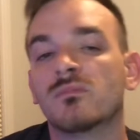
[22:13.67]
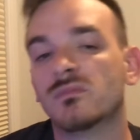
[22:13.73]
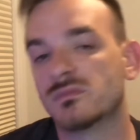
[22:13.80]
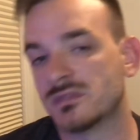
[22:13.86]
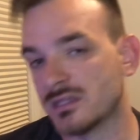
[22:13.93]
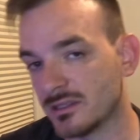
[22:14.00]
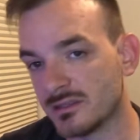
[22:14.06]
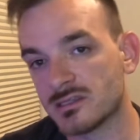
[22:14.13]

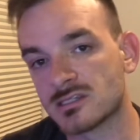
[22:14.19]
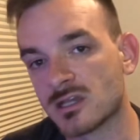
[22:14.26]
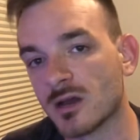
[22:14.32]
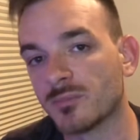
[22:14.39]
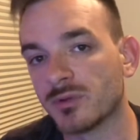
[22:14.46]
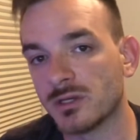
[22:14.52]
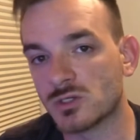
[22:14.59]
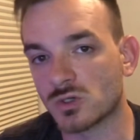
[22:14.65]
Did this
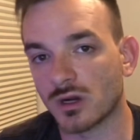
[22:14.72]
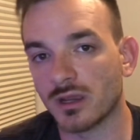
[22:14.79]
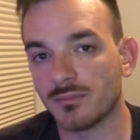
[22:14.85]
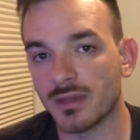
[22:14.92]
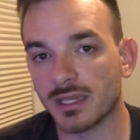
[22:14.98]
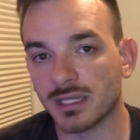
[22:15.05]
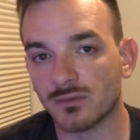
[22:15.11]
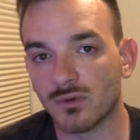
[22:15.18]
company try and
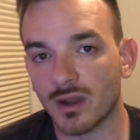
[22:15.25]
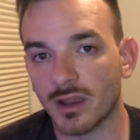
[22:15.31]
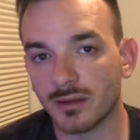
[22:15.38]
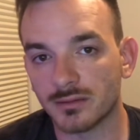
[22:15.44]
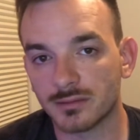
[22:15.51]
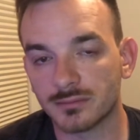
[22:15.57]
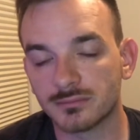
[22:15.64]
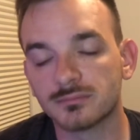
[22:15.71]
make it right?
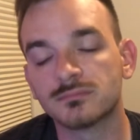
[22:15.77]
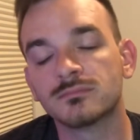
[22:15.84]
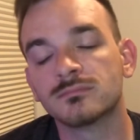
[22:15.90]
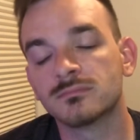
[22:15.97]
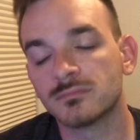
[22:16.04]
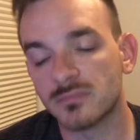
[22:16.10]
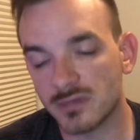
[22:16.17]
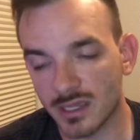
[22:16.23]

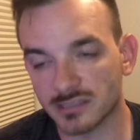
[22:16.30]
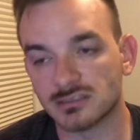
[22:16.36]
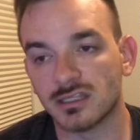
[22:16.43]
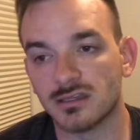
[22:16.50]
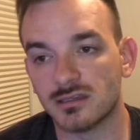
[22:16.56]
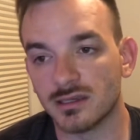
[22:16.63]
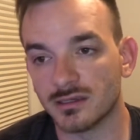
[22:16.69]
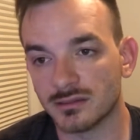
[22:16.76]
Yes, they
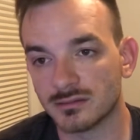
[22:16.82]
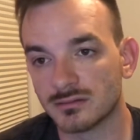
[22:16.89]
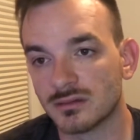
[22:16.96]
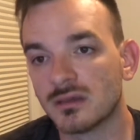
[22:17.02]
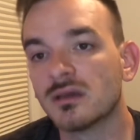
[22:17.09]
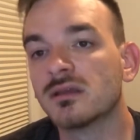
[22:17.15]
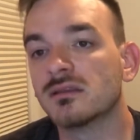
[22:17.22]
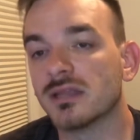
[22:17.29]
did.
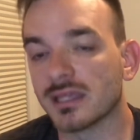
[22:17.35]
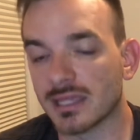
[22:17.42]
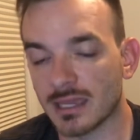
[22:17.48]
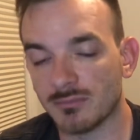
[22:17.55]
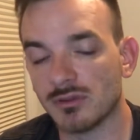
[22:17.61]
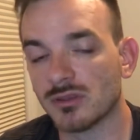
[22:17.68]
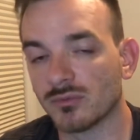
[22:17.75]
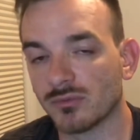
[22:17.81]
They
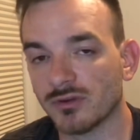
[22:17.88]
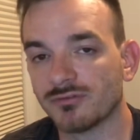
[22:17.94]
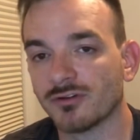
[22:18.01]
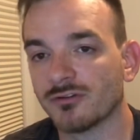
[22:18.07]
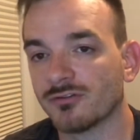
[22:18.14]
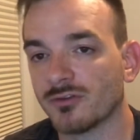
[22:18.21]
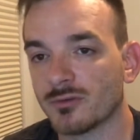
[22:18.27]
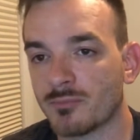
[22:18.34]
gave me the
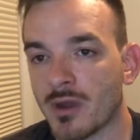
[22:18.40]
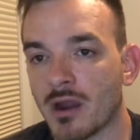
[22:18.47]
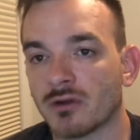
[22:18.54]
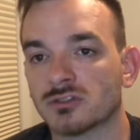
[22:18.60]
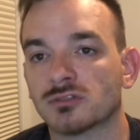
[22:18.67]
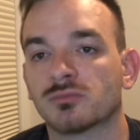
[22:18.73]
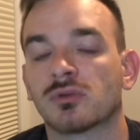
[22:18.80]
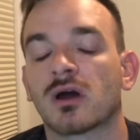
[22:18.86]
refund for the power
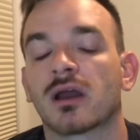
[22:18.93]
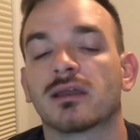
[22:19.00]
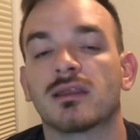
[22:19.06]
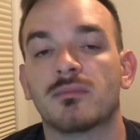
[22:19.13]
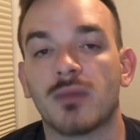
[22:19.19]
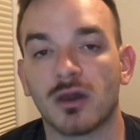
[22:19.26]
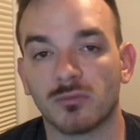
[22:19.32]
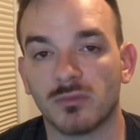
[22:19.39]
supply and they
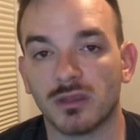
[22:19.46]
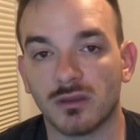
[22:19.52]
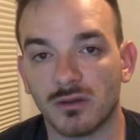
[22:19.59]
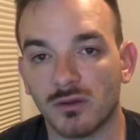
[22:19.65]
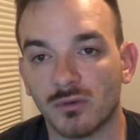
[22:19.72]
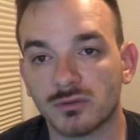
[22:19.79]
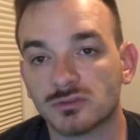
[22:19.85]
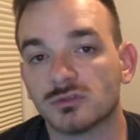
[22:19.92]
mailed me the
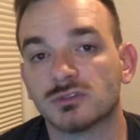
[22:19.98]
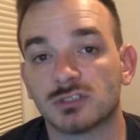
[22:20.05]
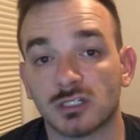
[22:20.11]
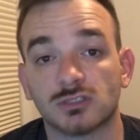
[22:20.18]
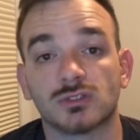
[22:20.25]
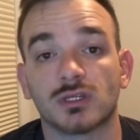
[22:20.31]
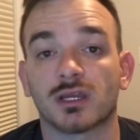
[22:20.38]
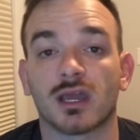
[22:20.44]
new one. So
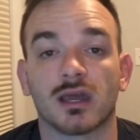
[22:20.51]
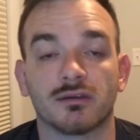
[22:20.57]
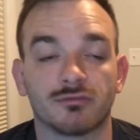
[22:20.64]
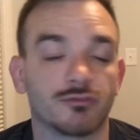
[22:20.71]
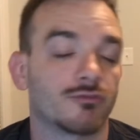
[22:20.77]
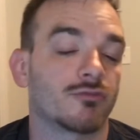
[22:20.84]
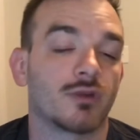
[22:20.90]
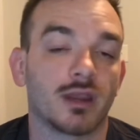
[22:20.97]
essentially I got it for
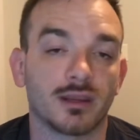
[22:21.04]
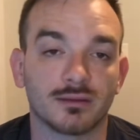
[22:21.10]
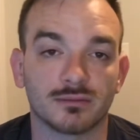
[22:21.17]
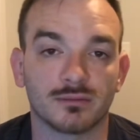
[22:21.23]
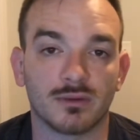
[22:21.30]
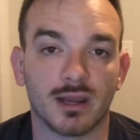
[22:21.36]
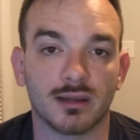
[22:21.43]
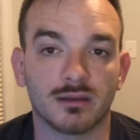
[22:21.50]
free,
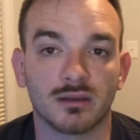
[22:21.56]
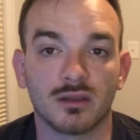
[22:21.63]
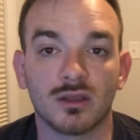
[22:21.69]
right?